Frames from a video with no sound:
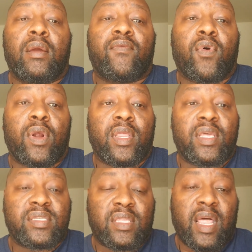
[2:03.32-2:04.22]
for at
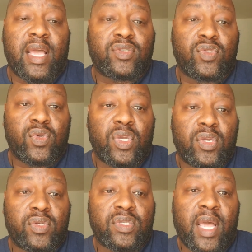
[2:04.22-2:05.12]
least the last 2
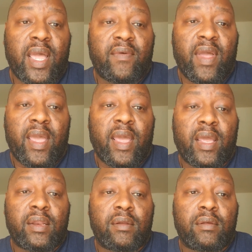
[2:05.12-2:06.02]
years, I have
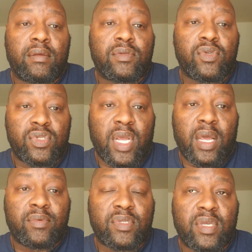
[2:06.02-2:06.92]
had 2
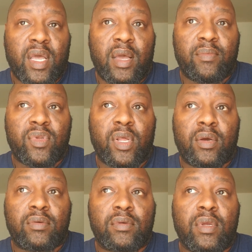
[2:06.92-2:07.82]
jobs.
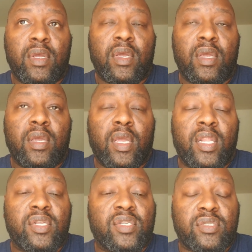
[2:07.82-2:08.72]
It
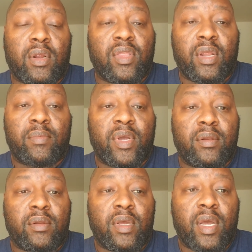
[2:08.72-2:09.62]
didn't just start there, but
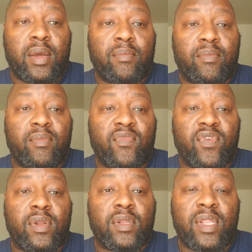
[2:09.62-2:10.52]

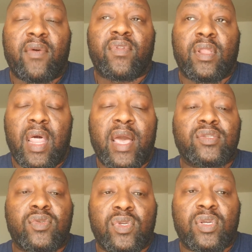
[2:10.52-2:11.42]
for definitely the
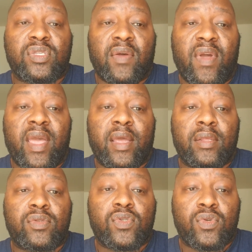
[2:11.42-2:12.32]
last 2 years, I've had
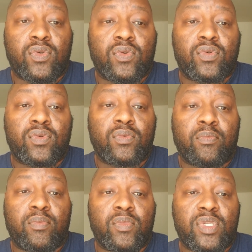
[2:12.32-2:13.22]
2
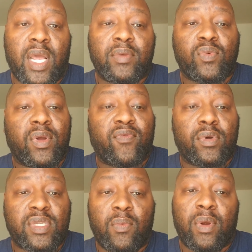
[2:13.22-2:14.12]
jobs, one
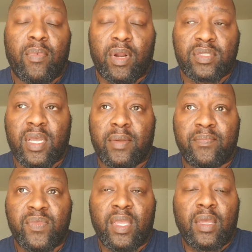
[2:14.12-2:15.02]
full-time, one part-time.
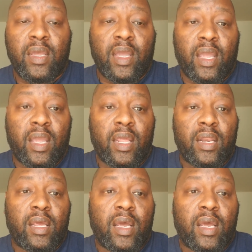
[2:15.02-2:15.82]
And